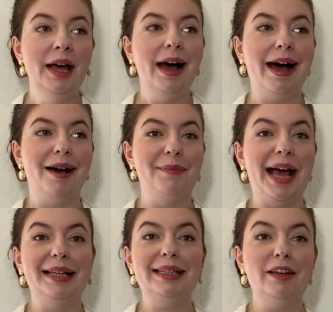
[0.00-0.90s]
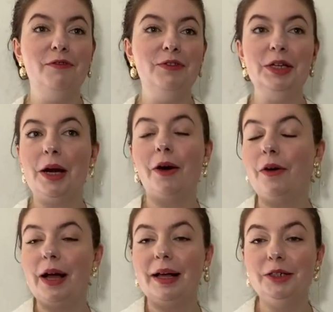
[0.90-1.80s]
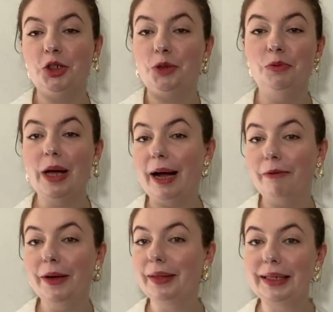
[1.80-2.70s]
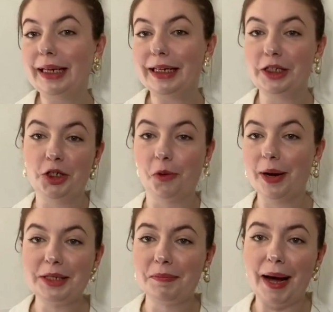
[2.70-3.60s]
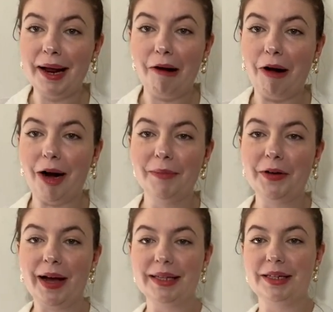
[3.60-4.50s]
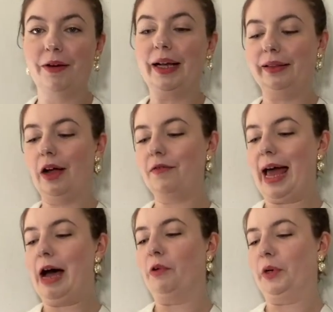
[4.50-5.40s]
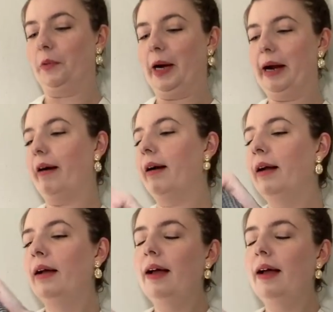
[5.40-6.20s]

As if, you know, I really needed to twist my arm. You guys know I love outerwear.